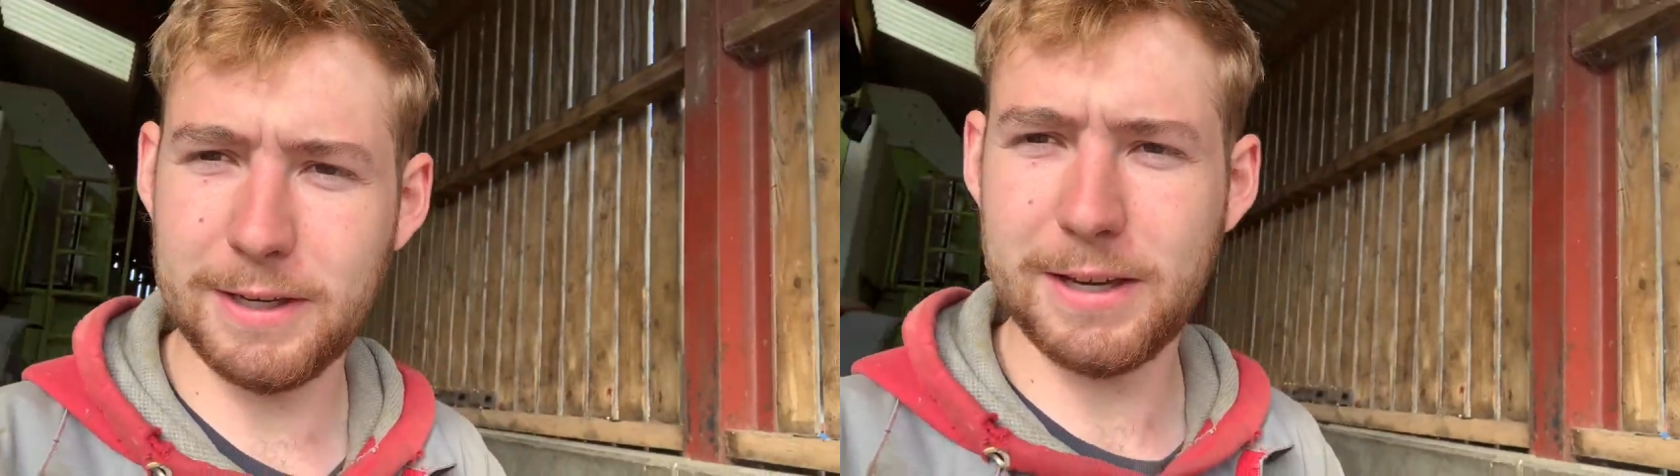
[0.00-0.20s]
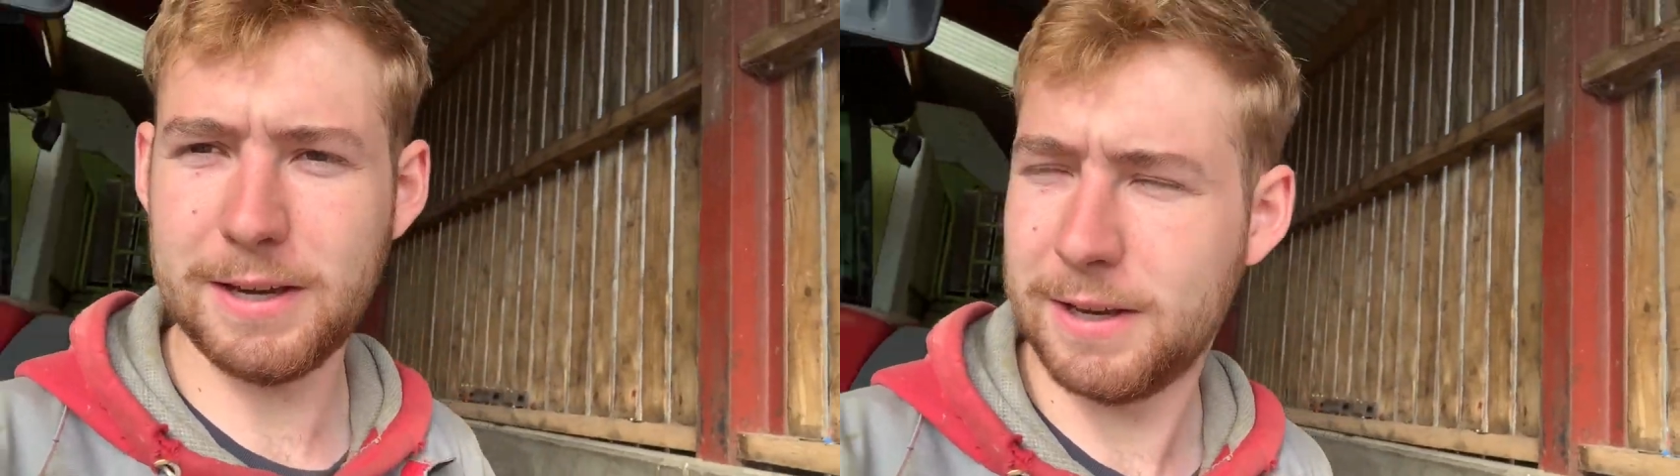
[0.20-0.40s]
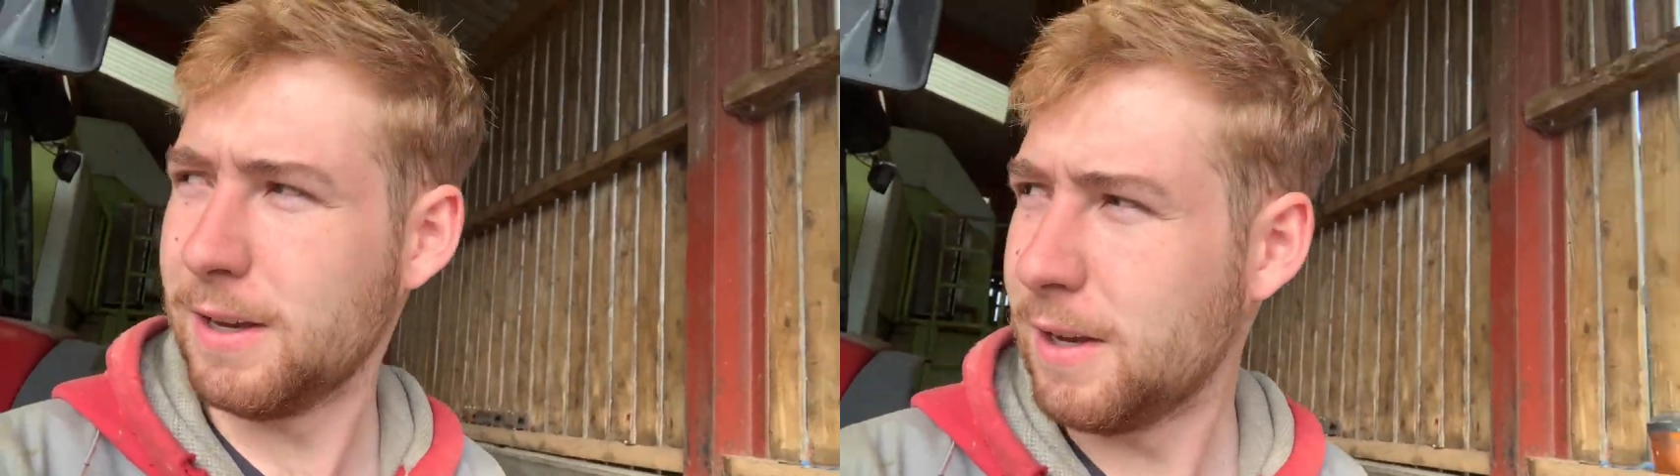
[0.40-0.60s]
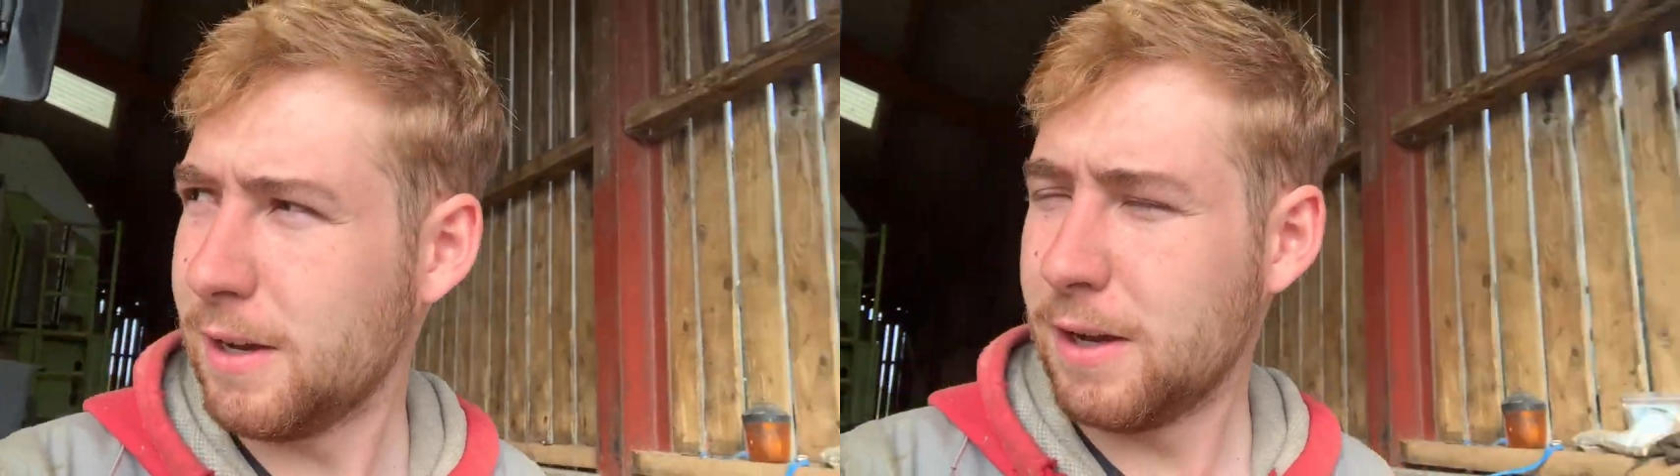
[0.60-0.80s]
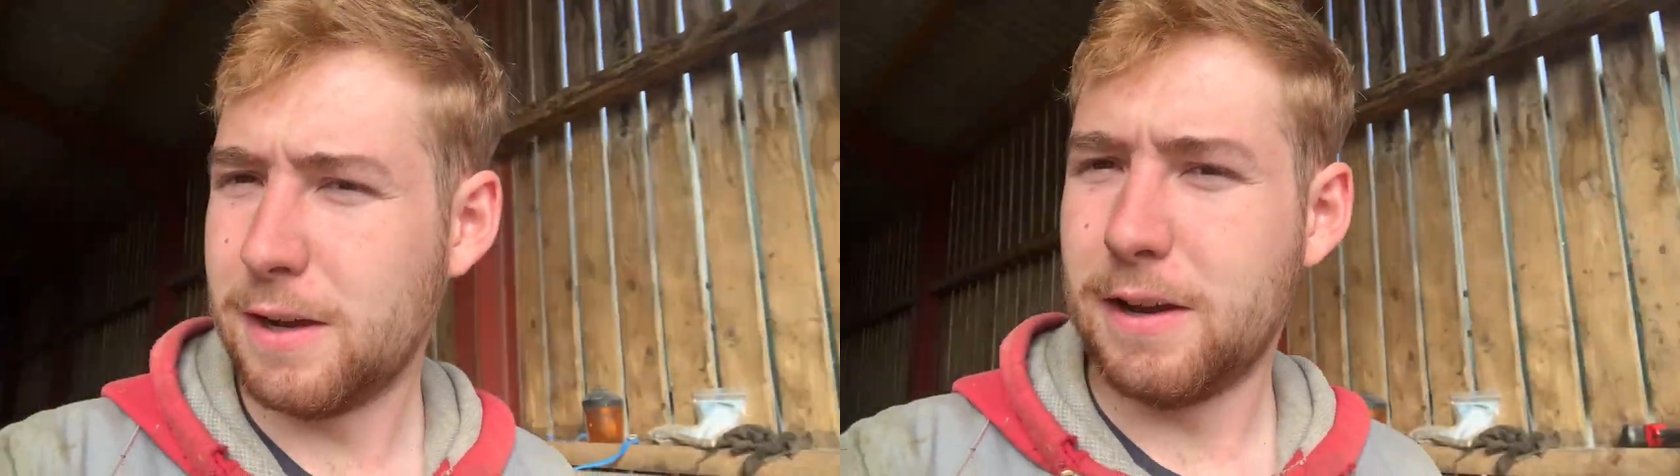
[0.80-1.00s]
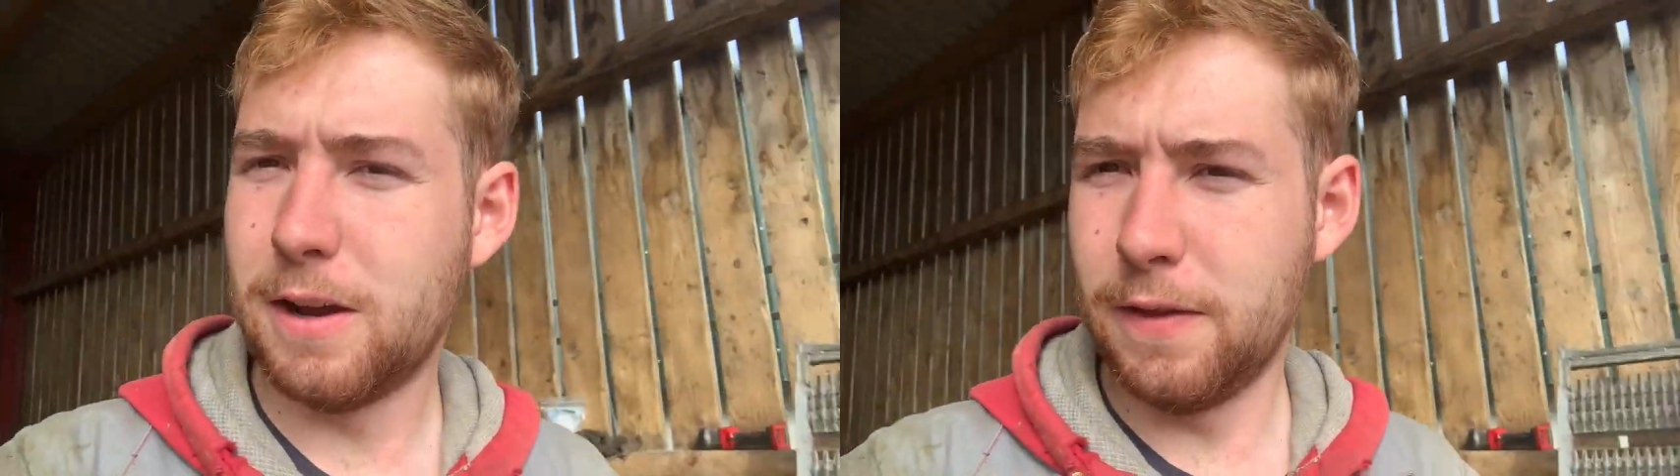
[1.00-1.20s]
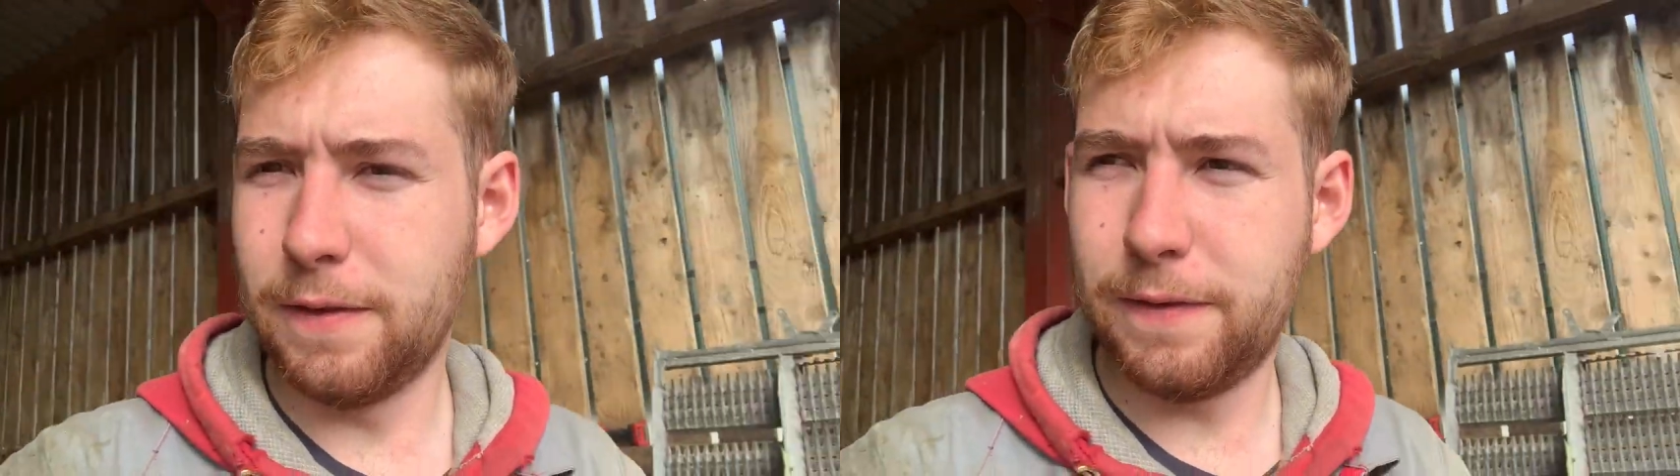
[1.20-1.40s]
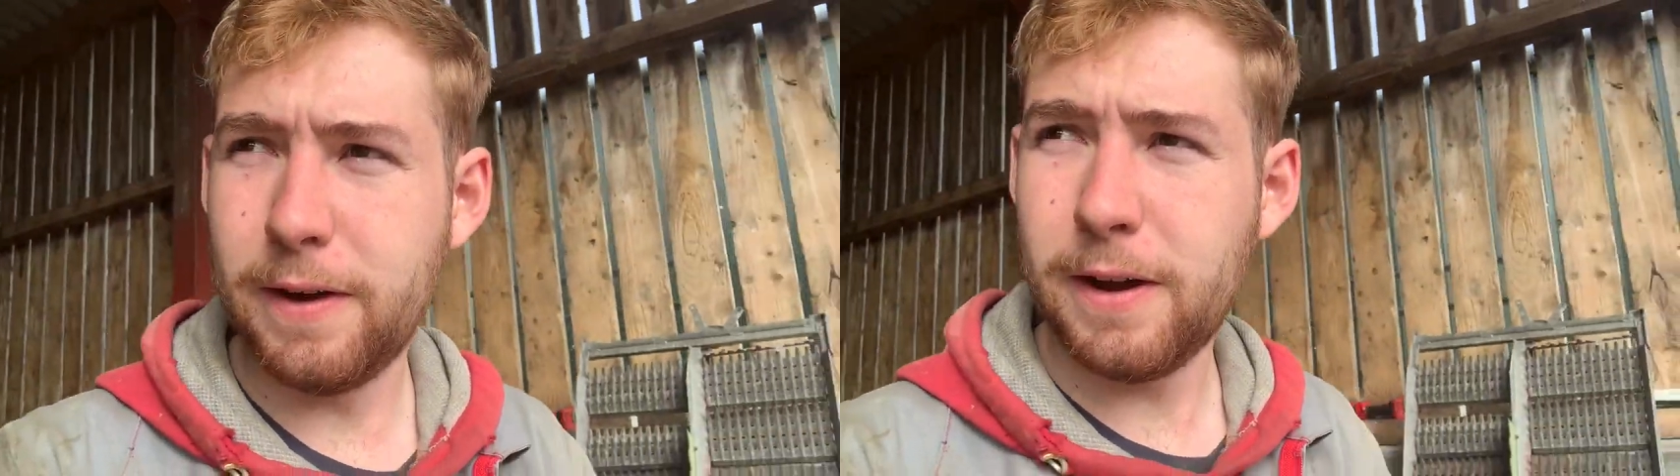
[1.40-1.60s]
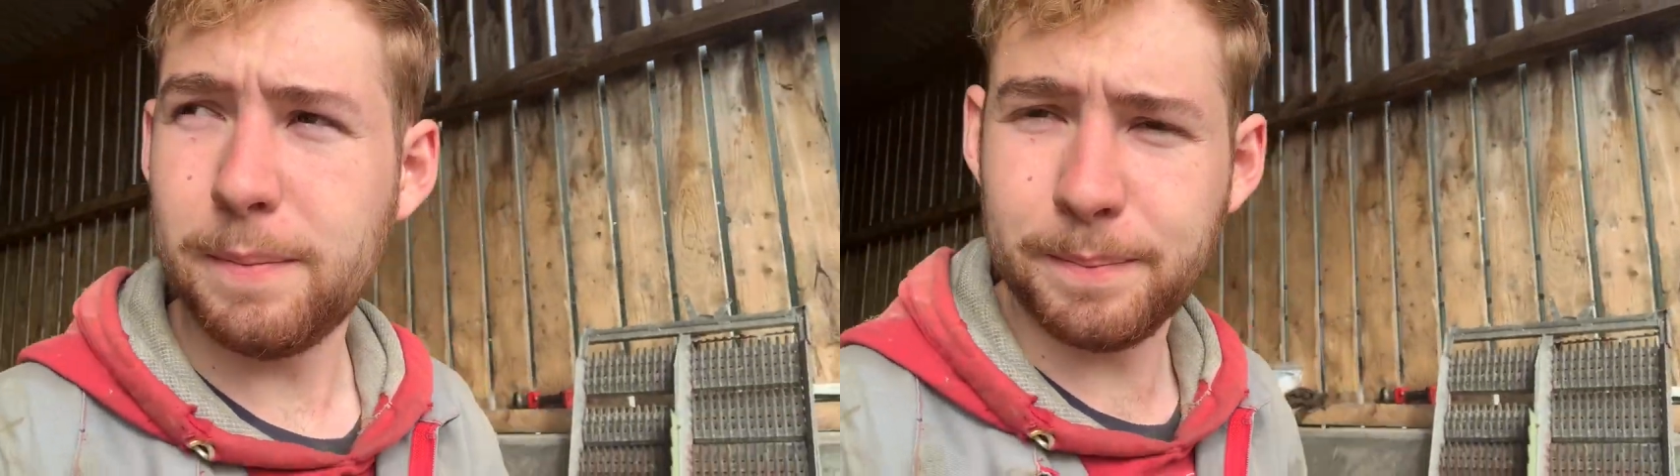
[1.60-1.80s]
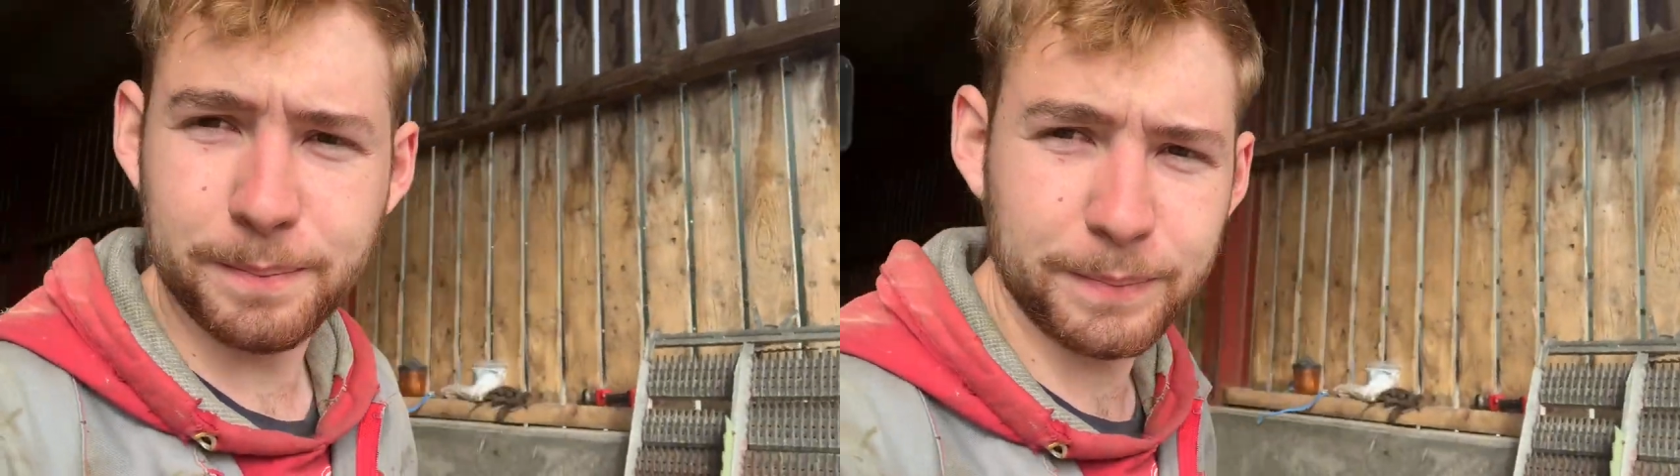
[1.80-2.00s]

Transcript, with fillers: here on the farm.